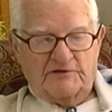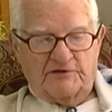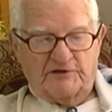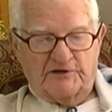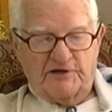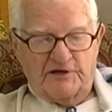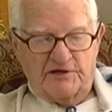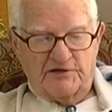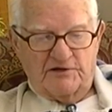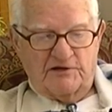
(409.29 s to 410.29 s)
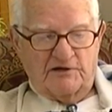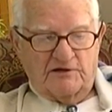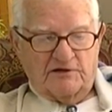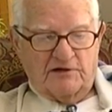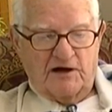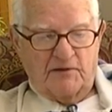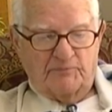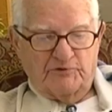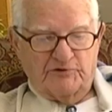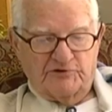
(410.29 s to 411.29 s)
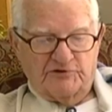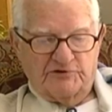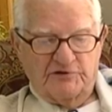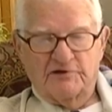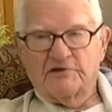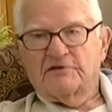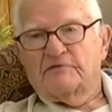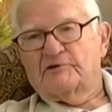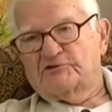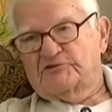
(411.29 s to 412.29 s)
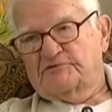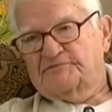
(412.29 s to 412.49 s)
Did he accomplish the mission?